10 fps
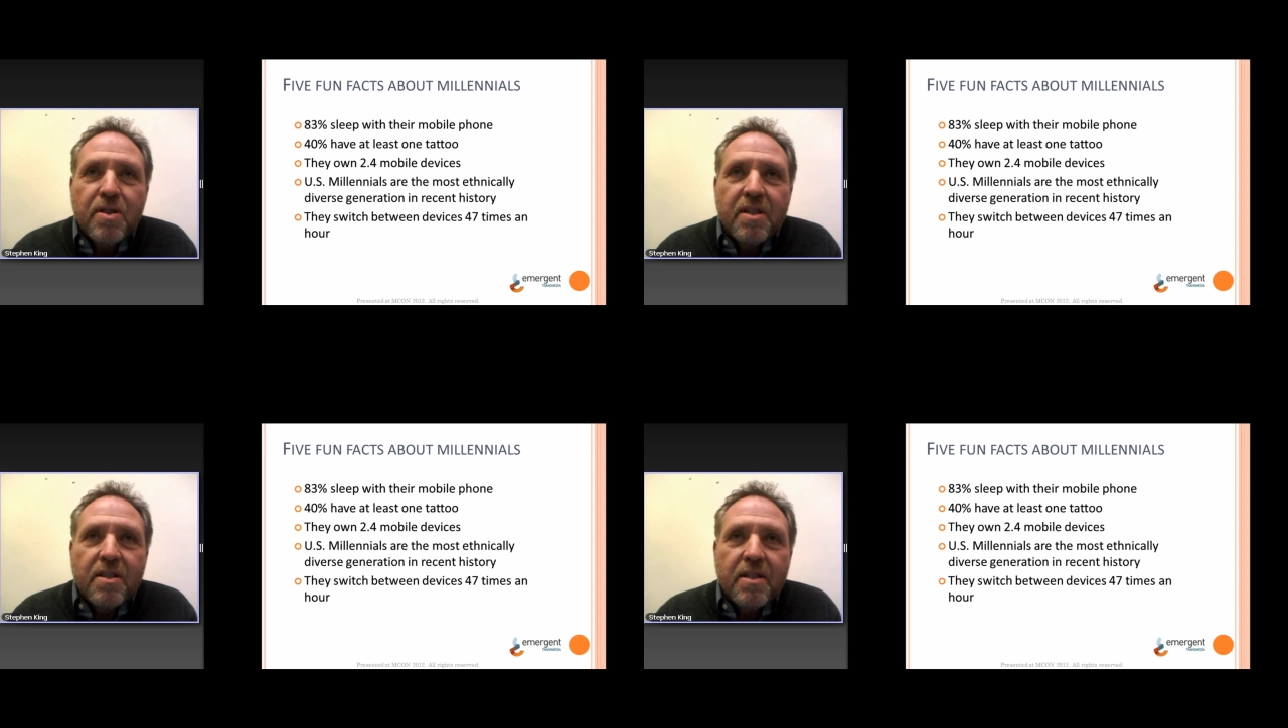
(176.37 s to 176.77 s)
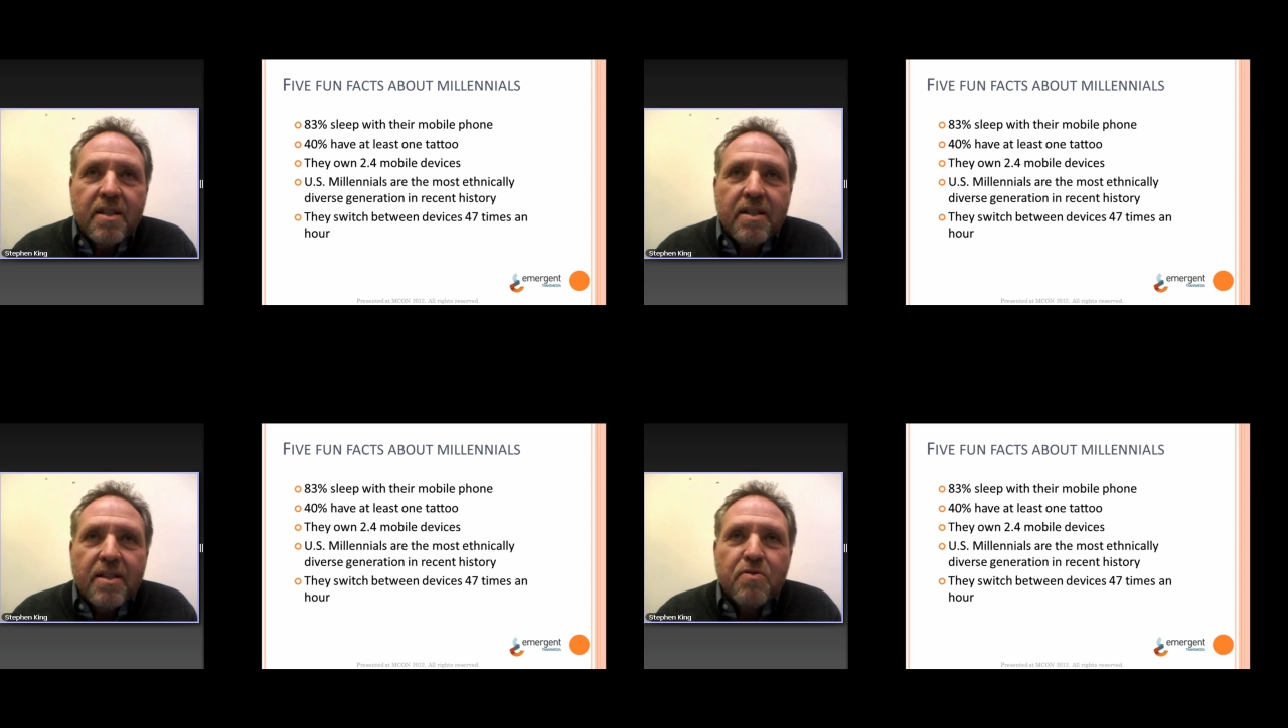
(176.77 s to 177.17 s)
that
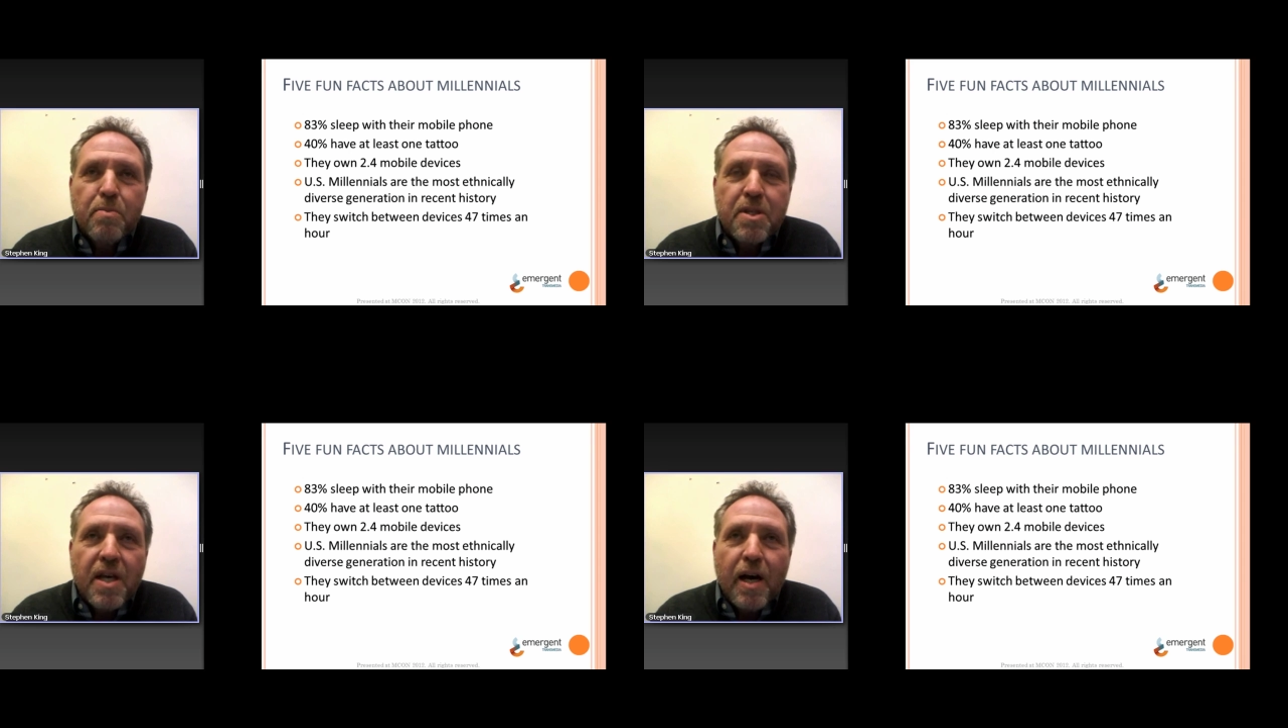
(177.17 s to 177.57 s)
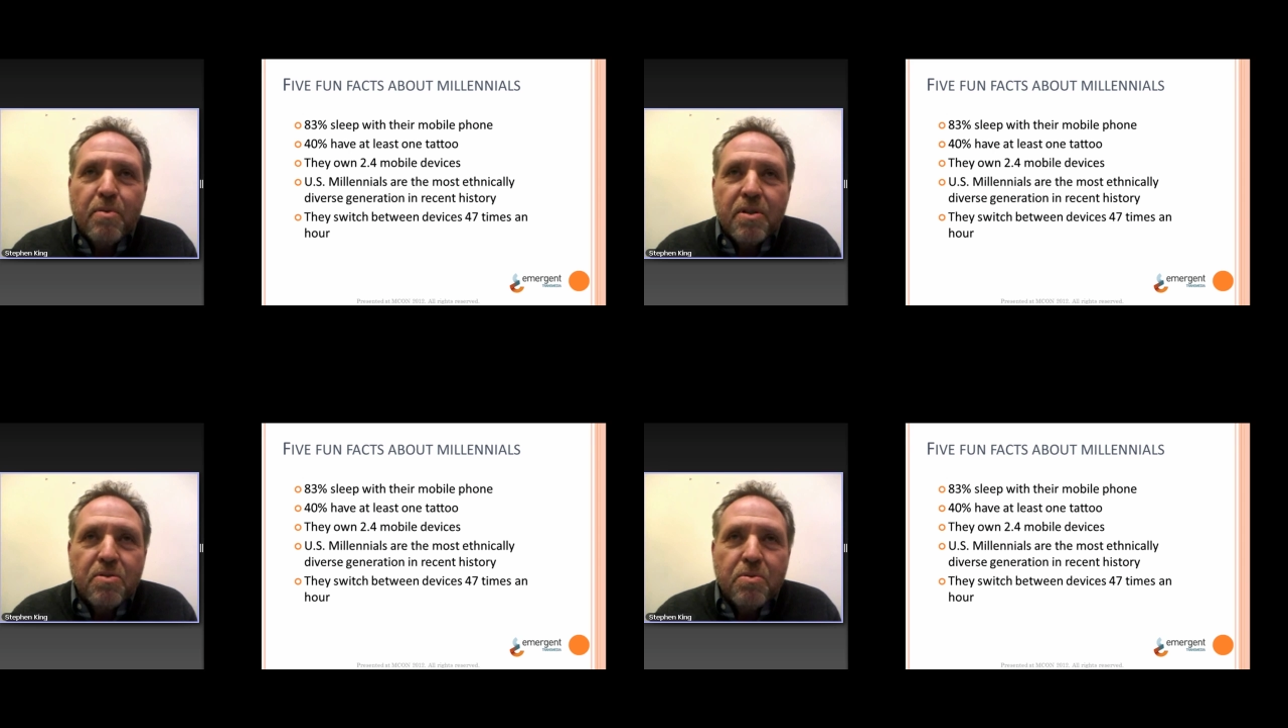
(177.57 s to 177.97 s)
that's from a
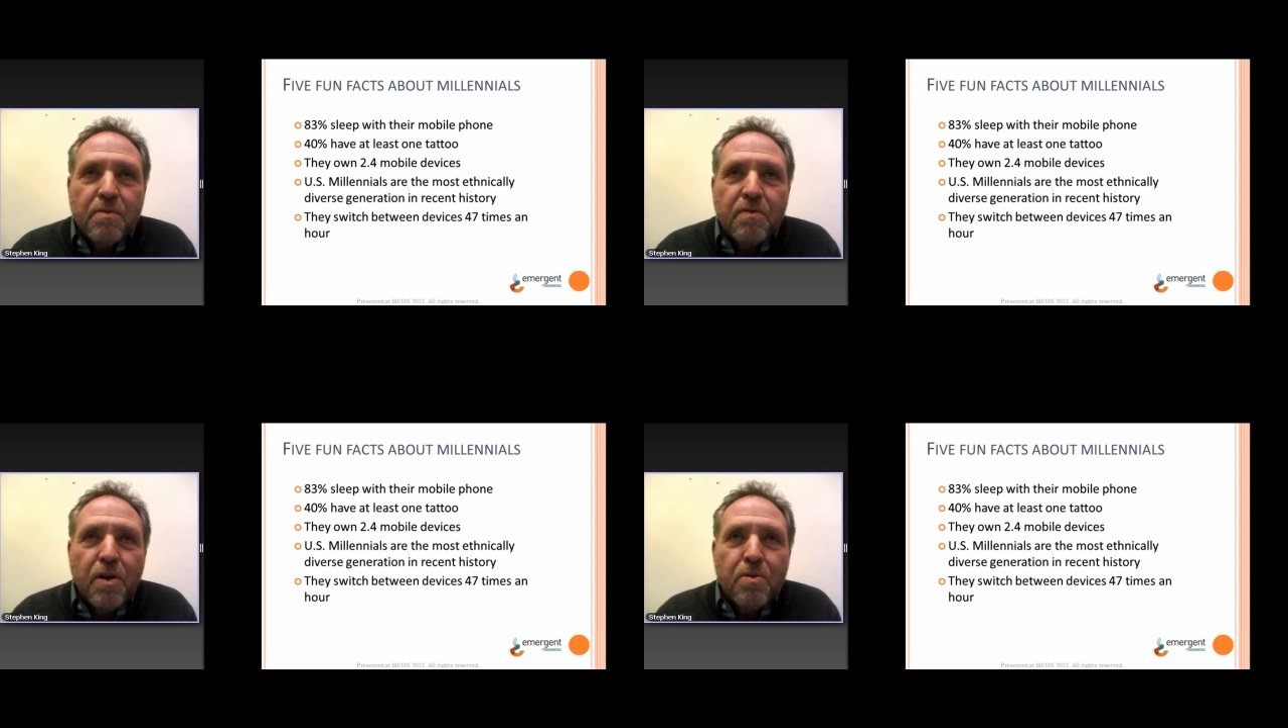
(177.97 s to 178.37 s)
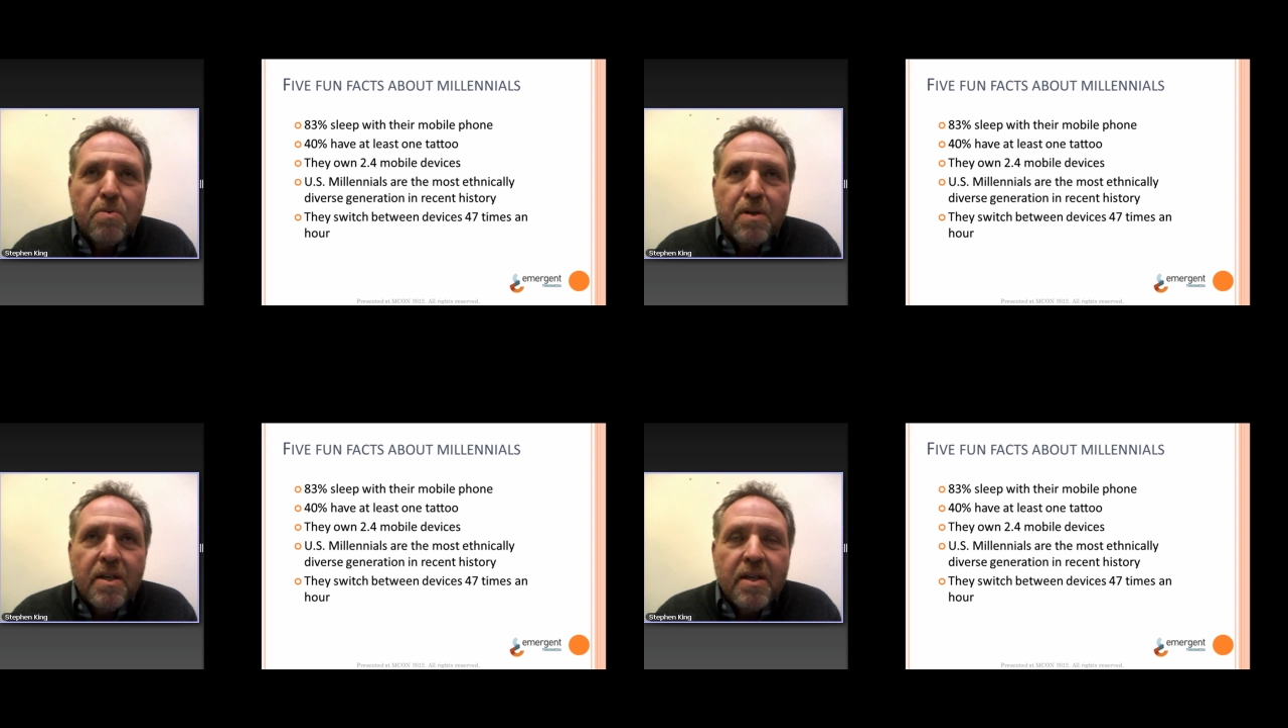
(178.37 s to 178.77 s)
tablet to a
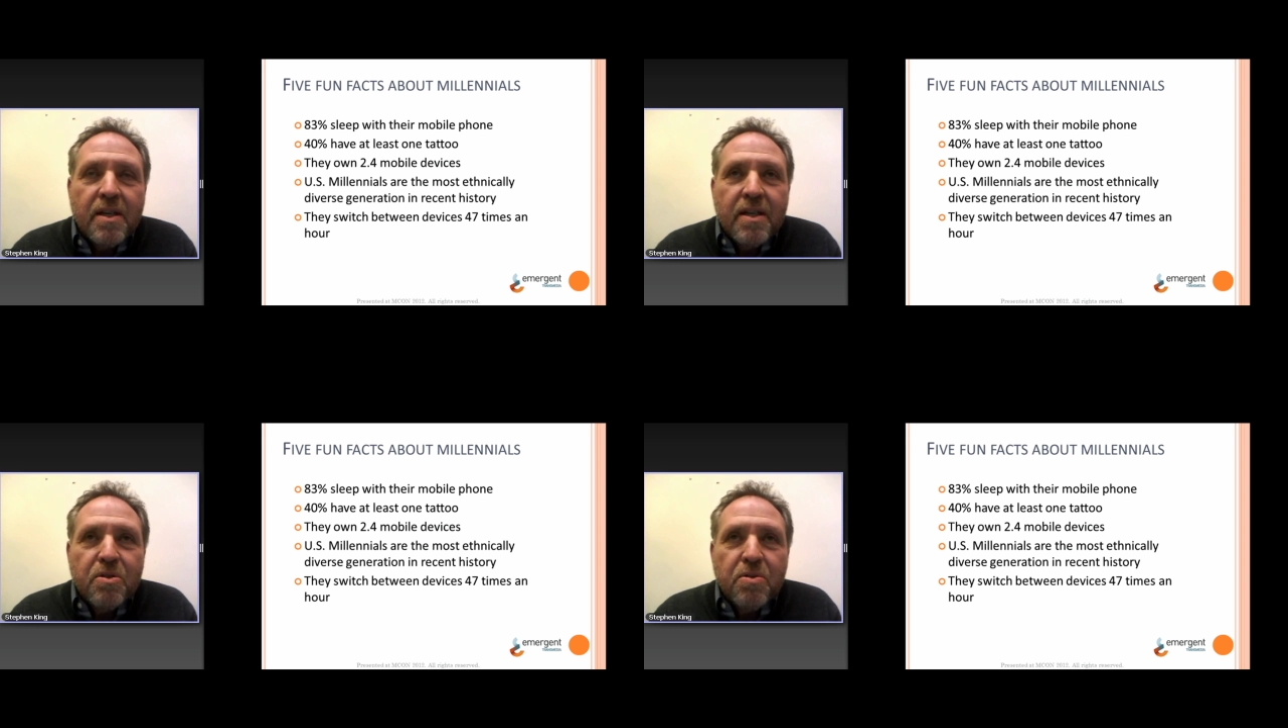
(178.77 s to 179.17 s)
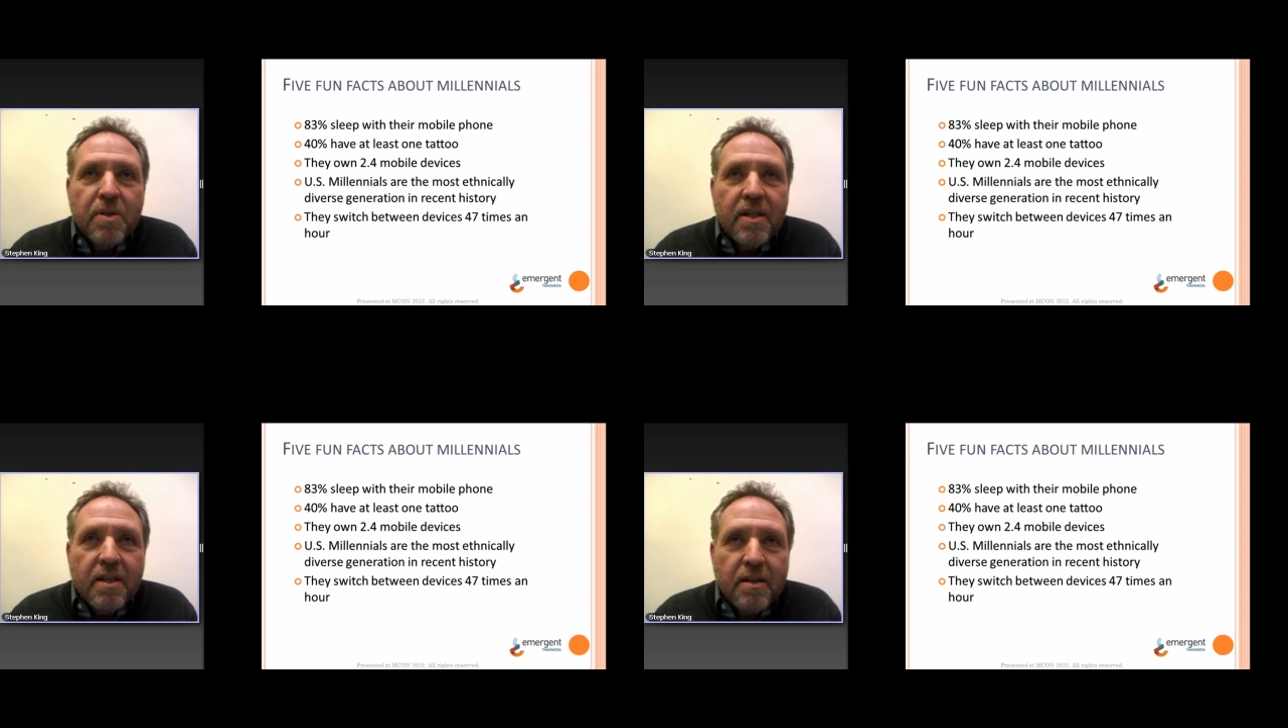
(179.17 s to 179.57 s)
phone
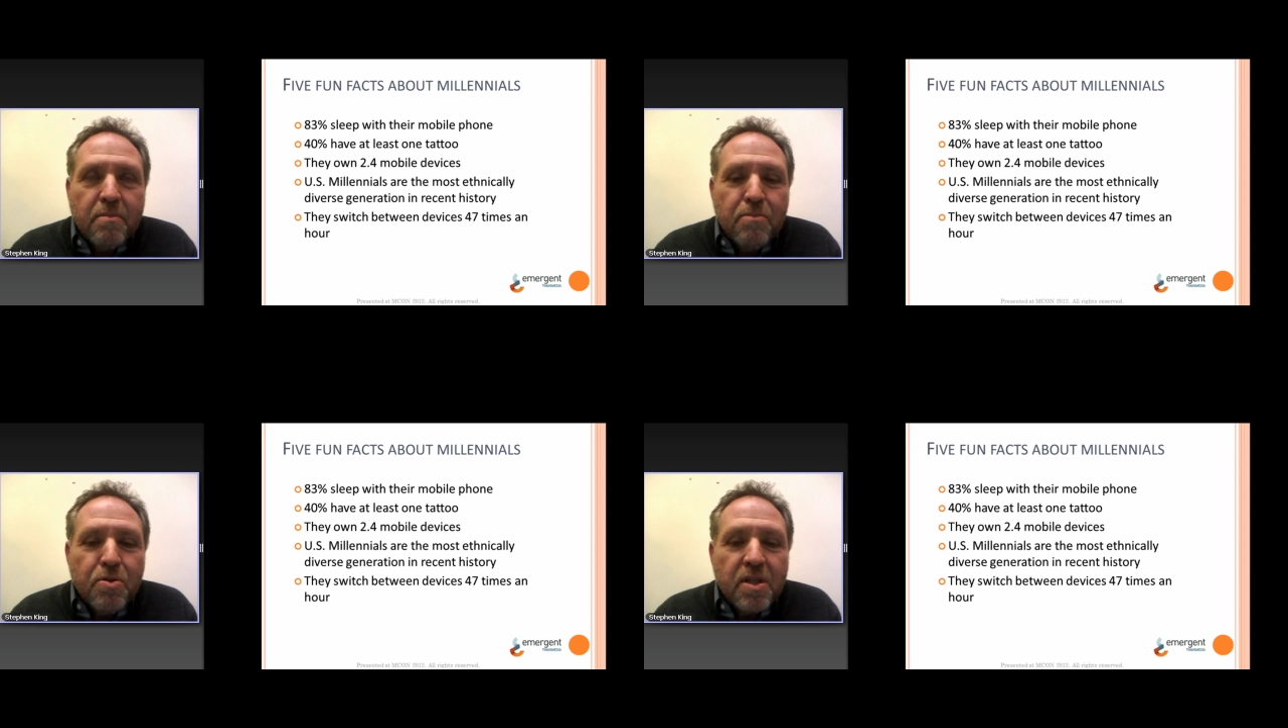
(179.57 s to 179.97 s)
to a